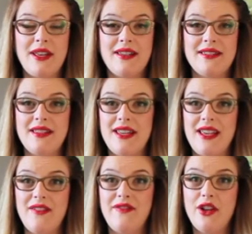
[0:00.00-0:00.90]
because
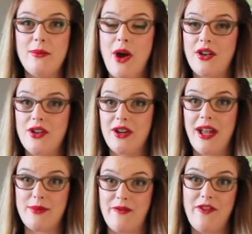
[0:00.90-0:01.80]
the fetal monitor
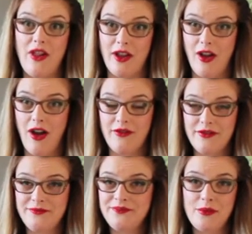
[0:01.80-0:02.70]
kept on falling off,
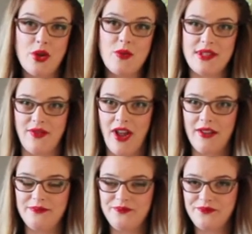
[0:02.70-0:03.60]
which was fine.